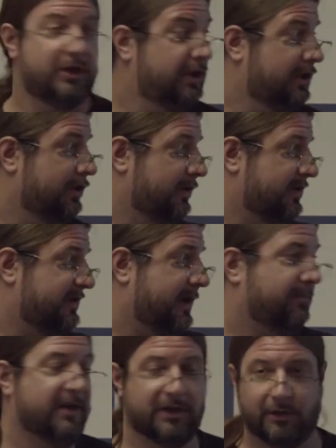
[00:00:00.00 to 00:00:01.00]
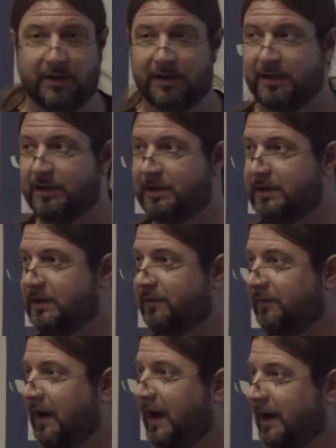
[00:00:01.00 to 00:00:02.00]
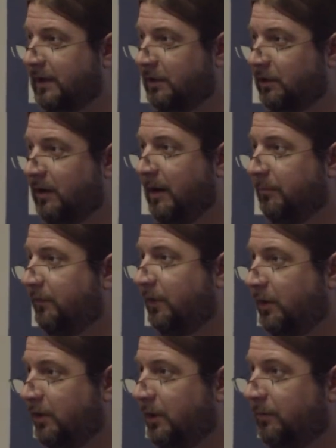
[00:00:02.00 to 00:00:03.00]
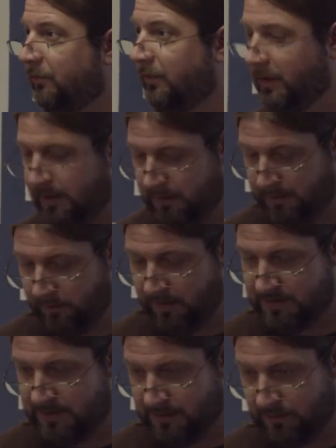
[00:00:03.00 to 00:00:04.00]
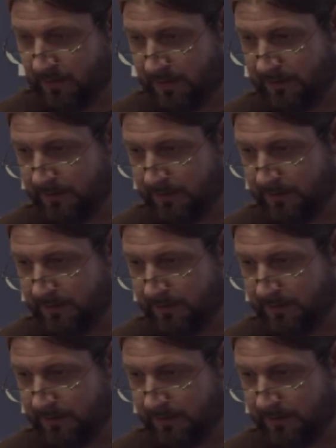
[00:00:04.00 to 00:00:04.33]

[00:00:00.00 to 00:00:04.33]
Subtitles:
you can do the same thing. You can define your non-preferred terms in any ways that you like.